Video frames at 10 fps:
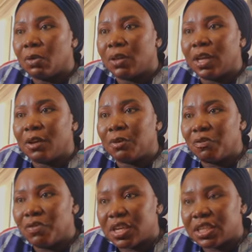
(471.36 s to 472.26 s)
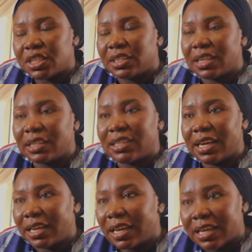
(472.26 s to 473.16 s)
the innovation that
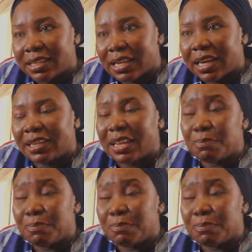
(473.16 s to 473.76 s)
Ghana has had, the